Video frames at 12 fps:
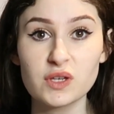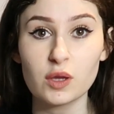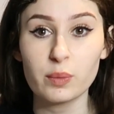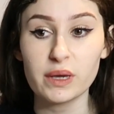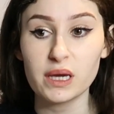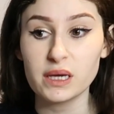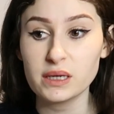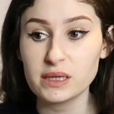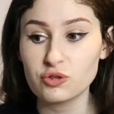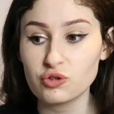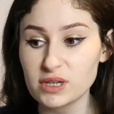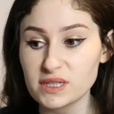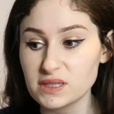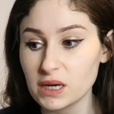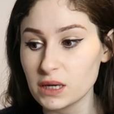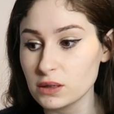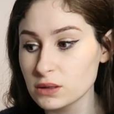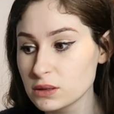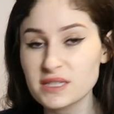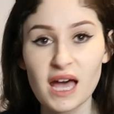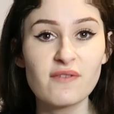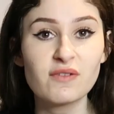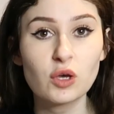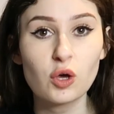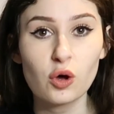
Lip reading: is going to be interesting because I haven't